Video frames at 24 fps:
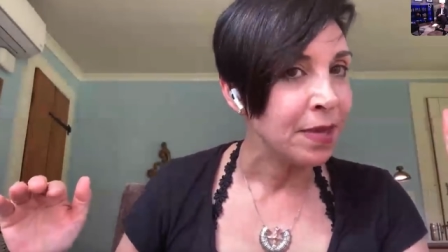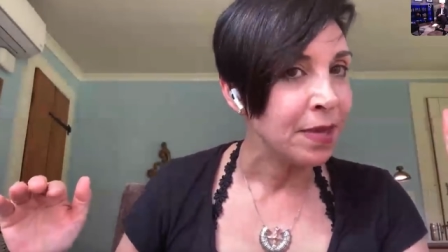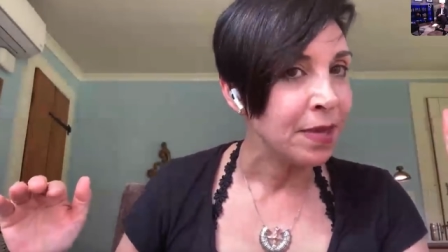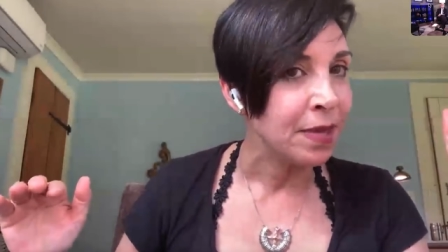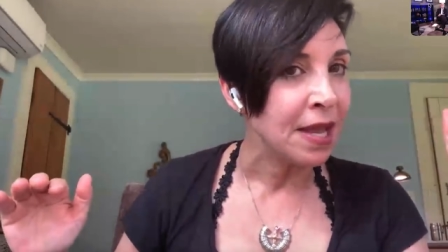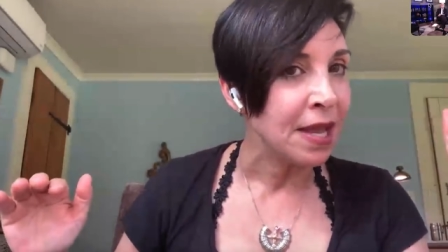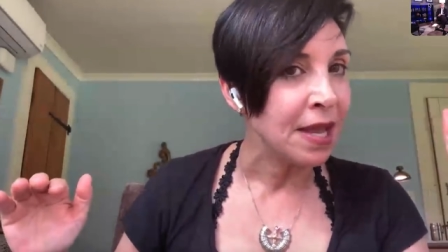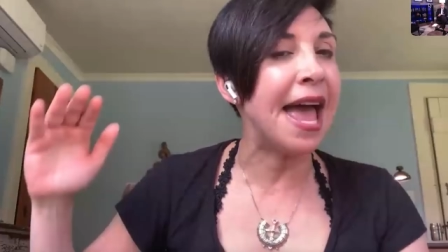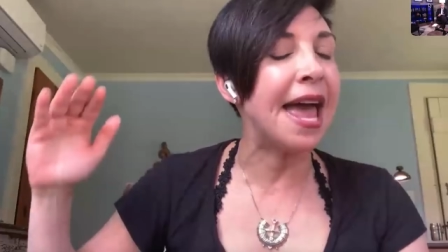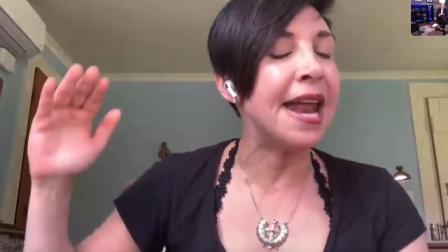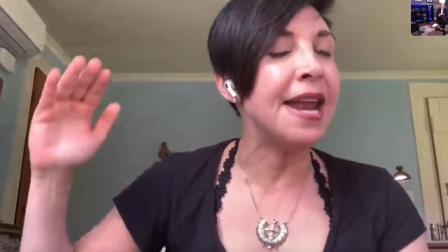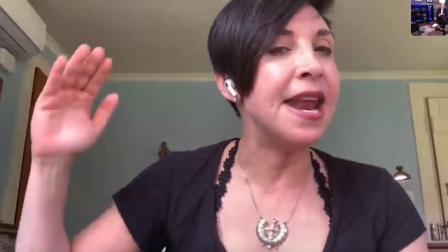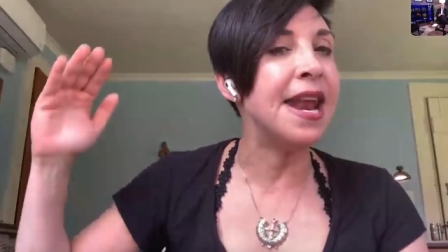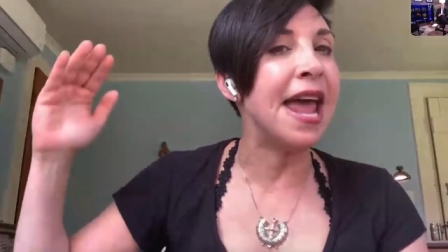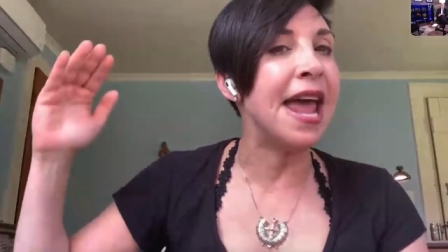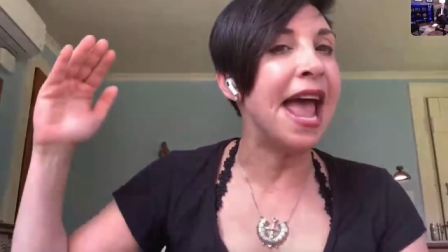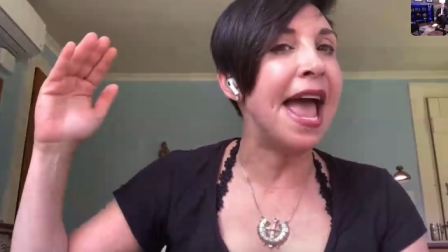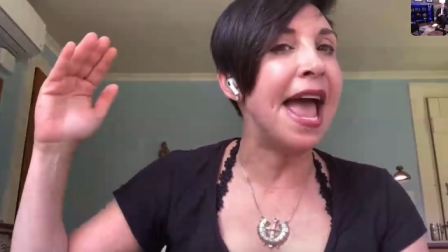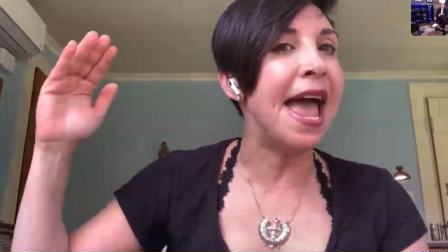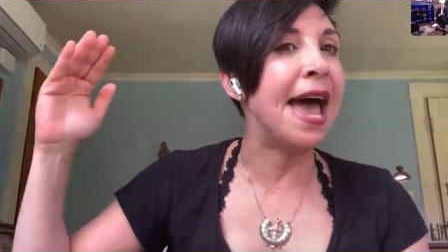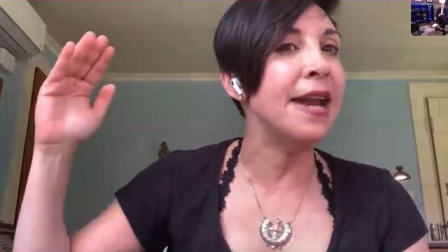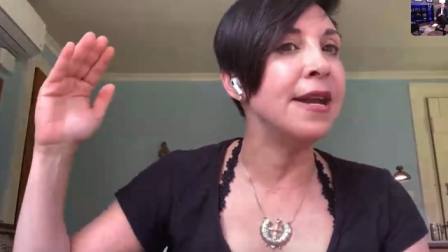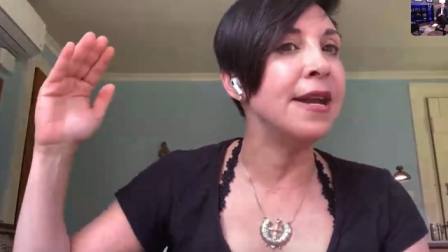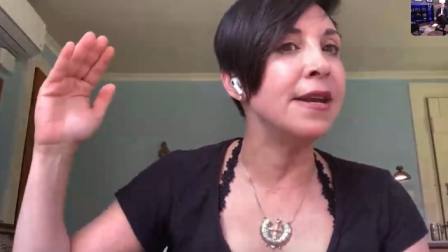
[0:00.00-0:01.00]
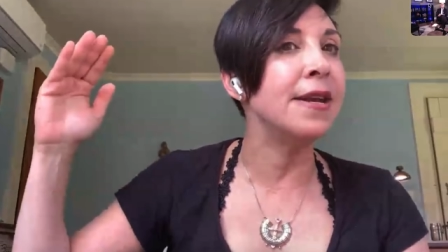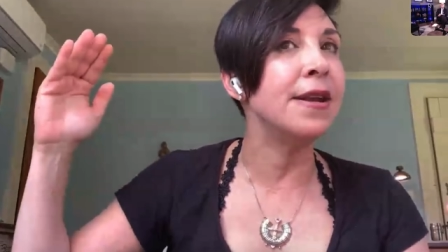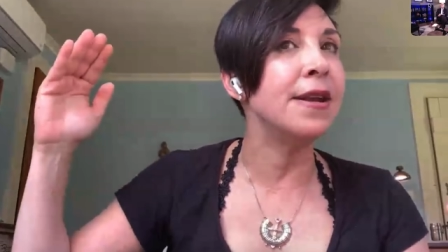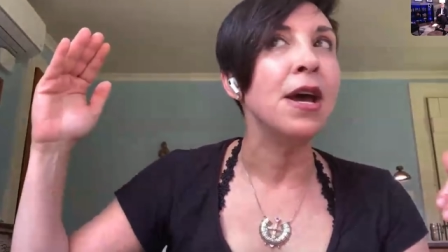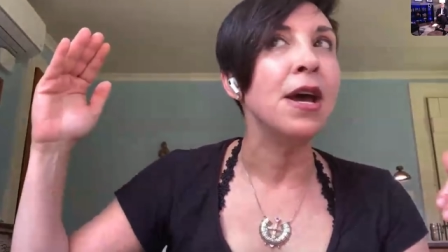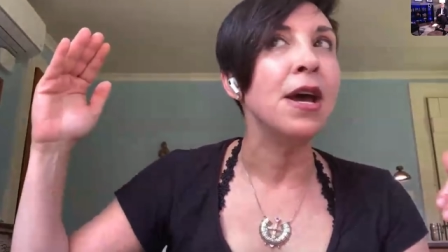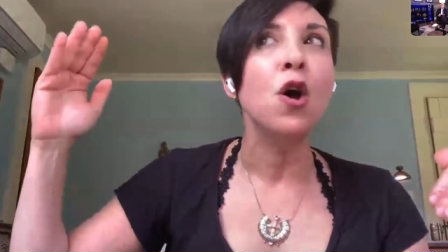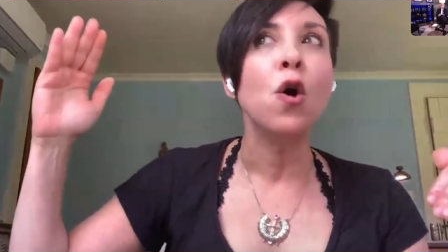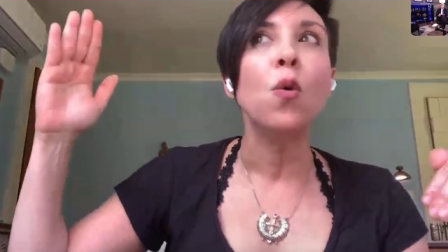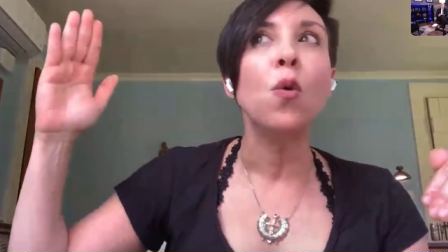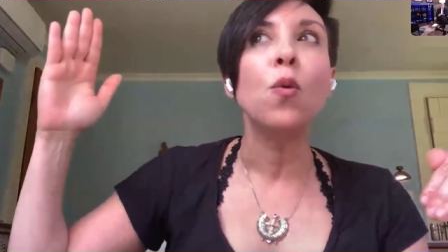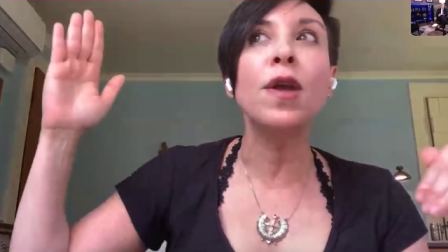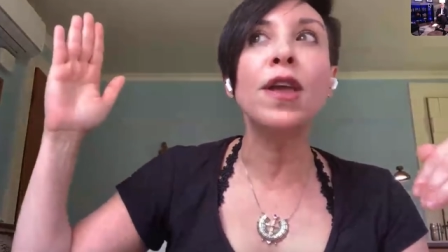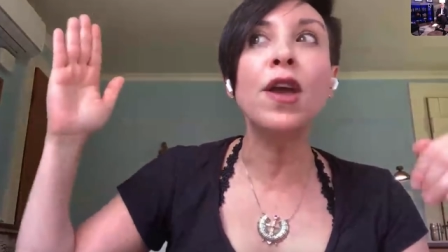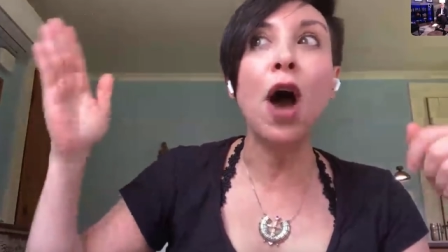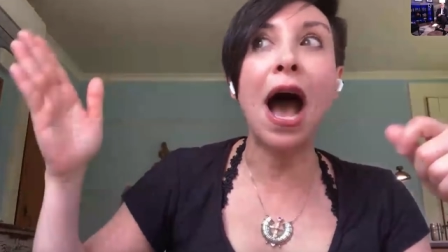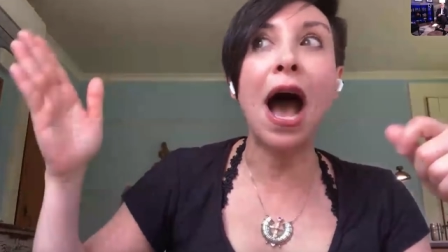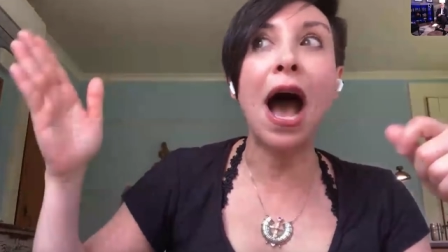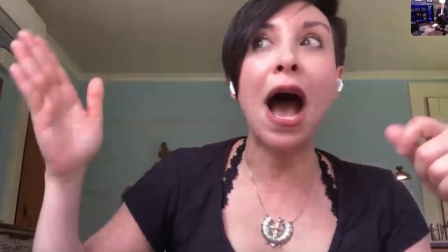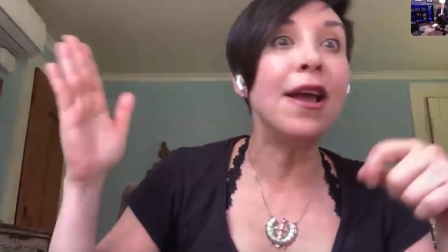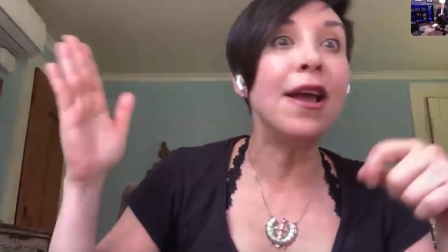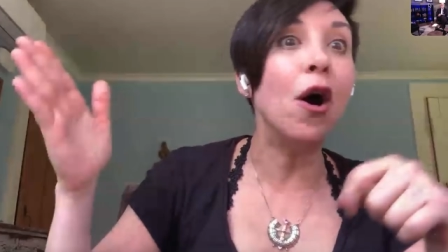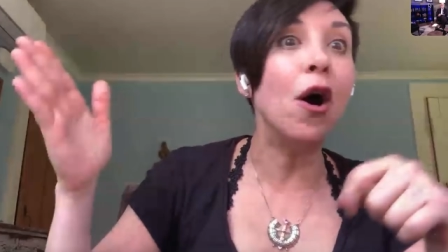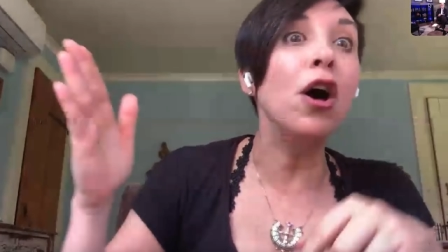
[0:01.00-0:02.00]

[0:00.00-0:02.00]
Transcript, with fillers: And, and we, I